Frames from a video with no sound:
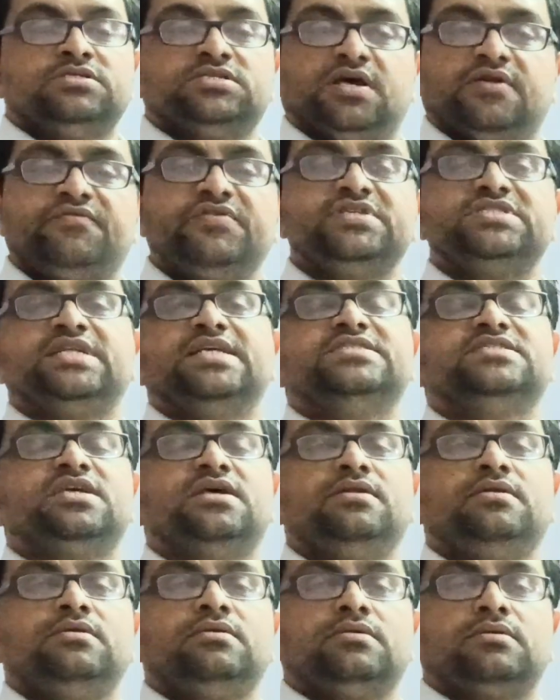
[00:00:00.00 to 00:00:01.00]
surface
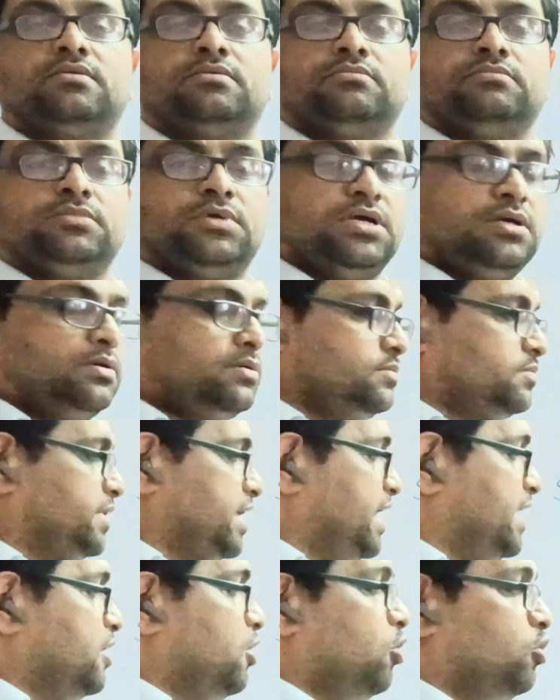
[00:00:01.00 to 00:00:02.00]
tension
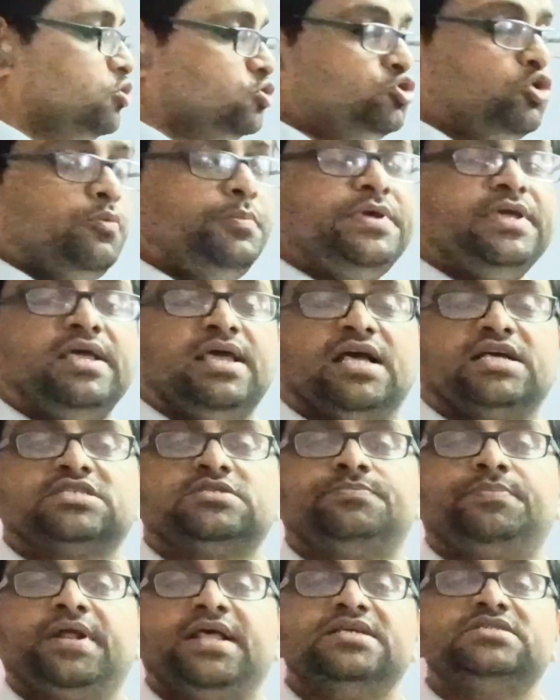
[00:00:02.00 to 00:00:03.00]
can also be
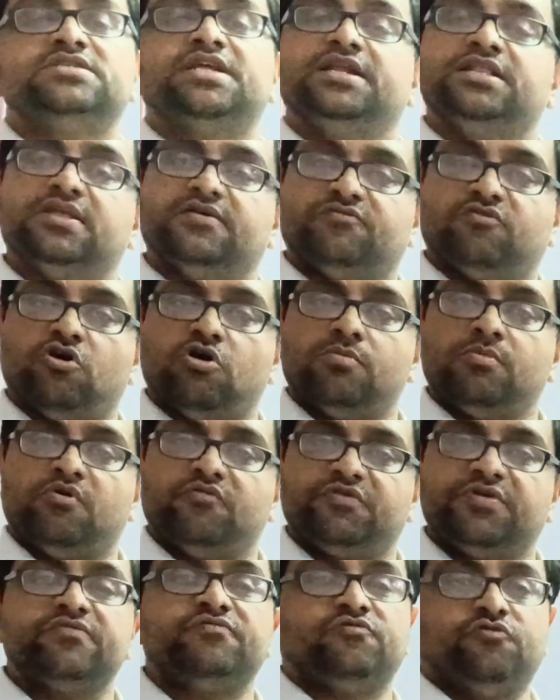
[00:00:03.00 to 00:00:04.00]
expressed in the form
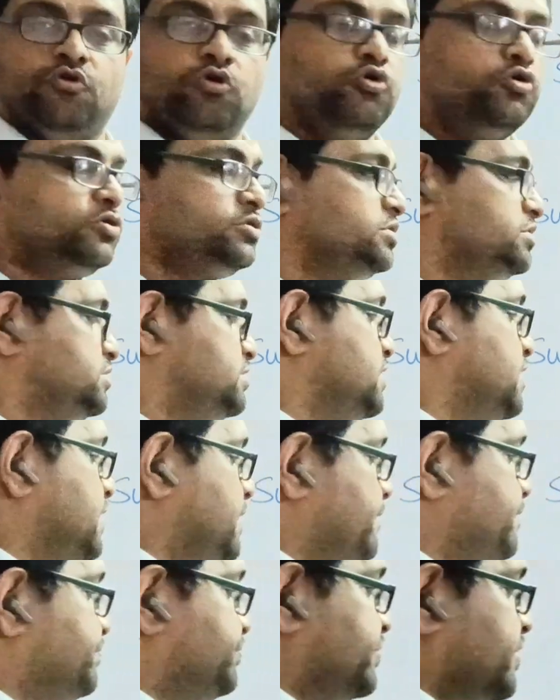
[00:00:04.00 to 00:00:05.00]
of a force,
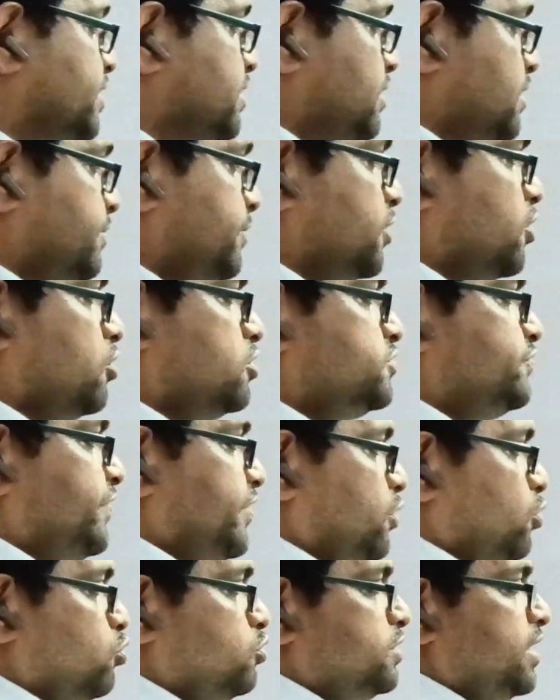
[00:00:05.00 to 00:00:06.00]
because
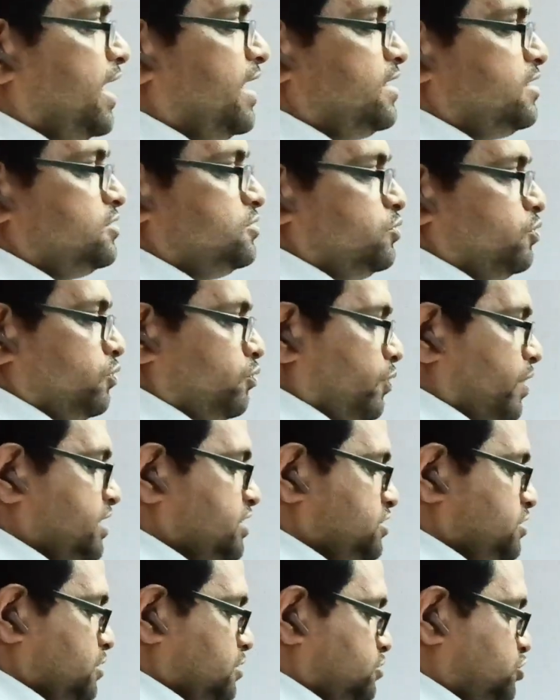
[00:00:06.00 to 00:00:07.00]
we know that
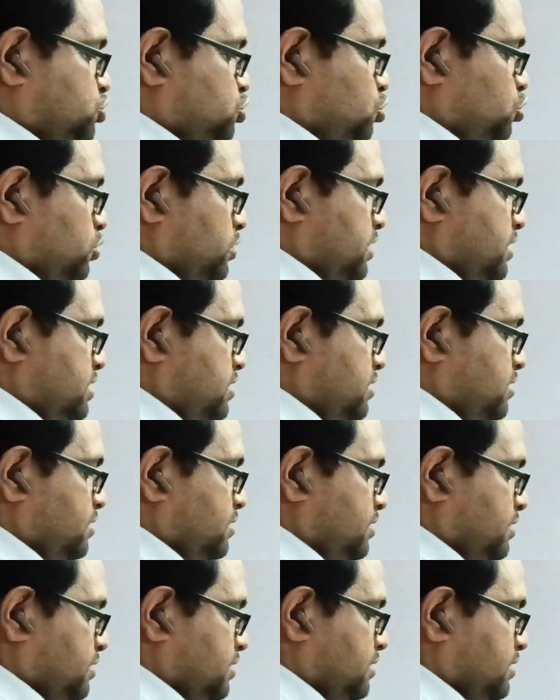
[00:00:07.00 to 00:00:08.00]
1 joule,
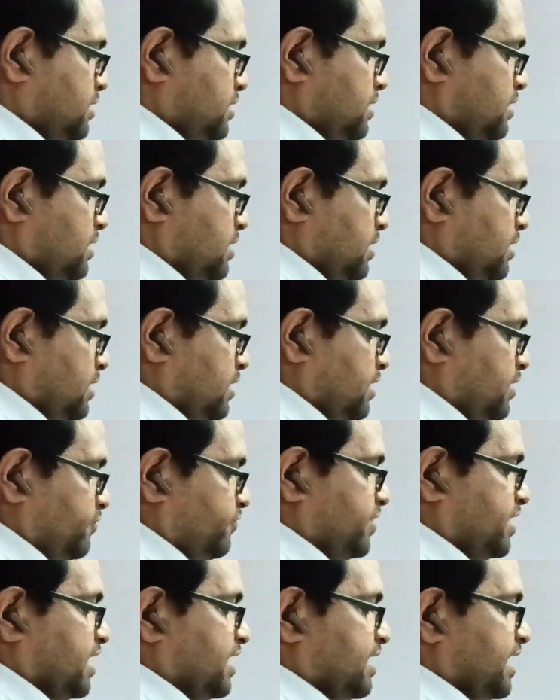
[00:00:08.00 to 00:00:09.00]

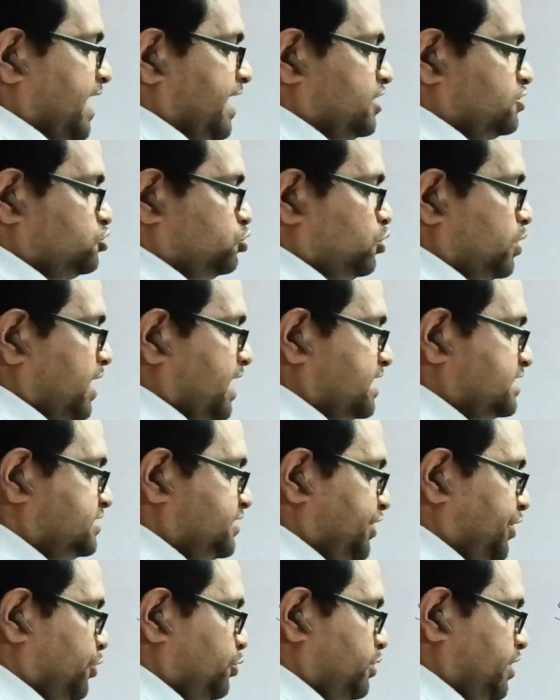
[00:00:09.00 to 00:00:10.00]
we can write joule as
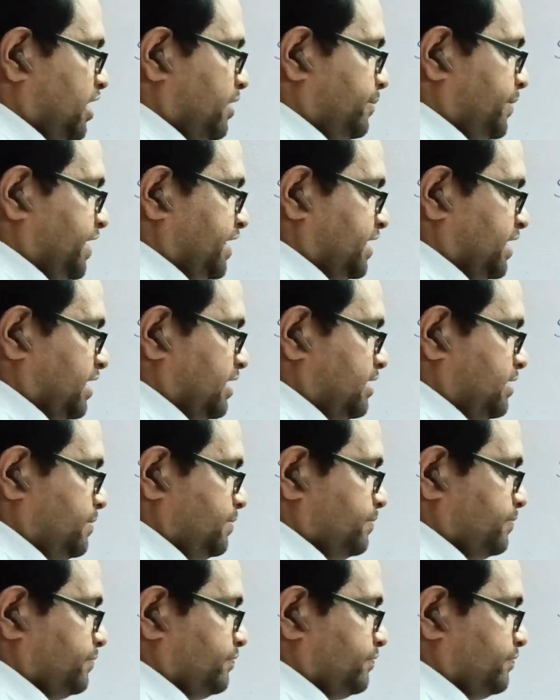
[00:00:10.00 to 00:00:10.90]
Newton meter.